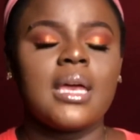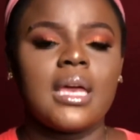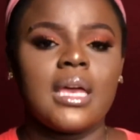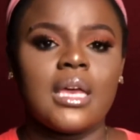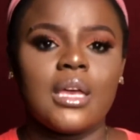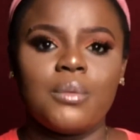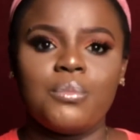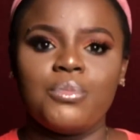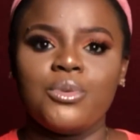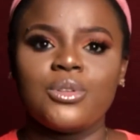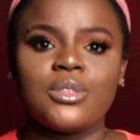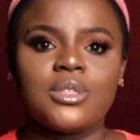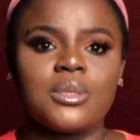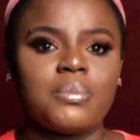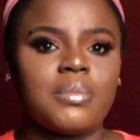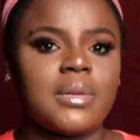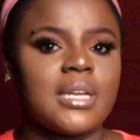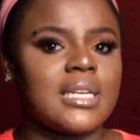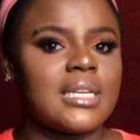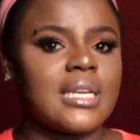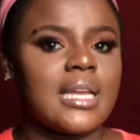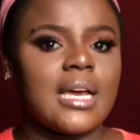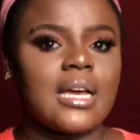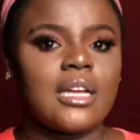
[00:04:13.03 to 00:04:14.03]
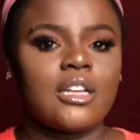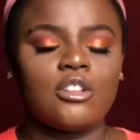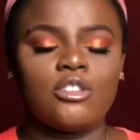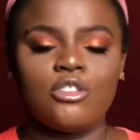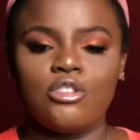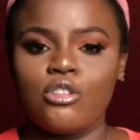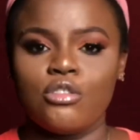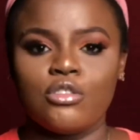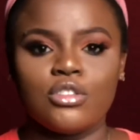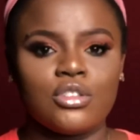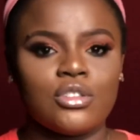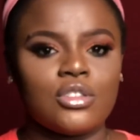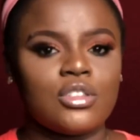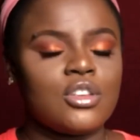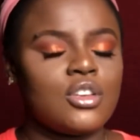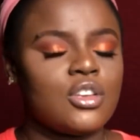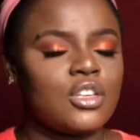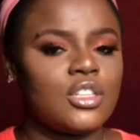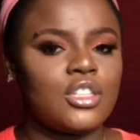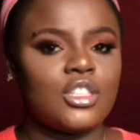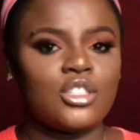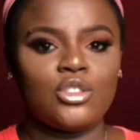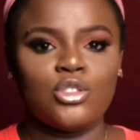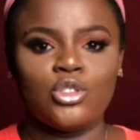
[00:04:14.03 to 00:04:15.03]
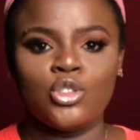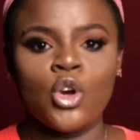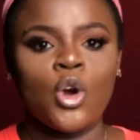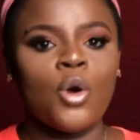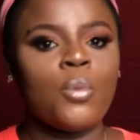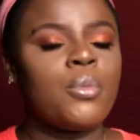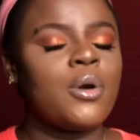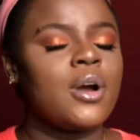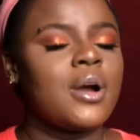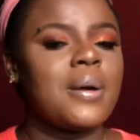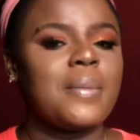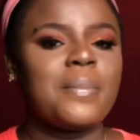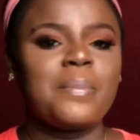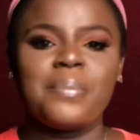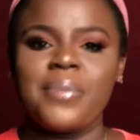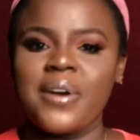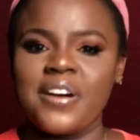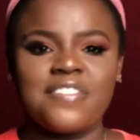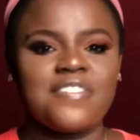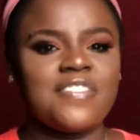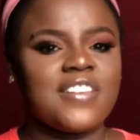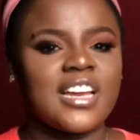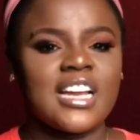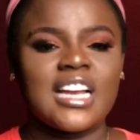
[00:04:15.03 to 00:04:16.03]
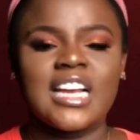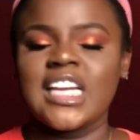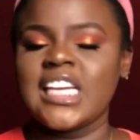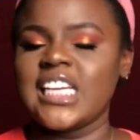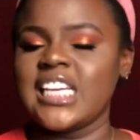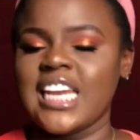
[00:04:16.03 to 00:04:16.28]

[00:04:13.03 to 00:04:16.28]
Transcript: a beauty blender does the job perfectly.